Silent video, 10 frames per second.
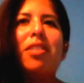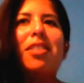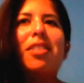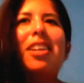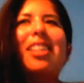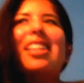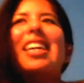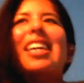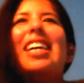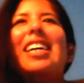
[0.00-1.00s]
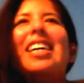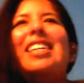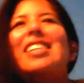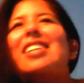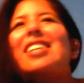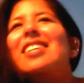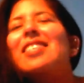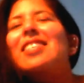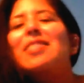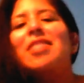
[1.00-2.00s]
And I was like, "Kind
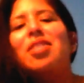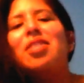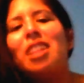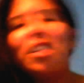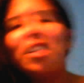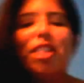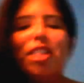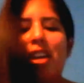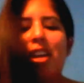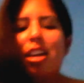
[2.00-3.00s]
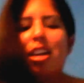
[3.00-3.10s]
of." And she's like, "Let's do it."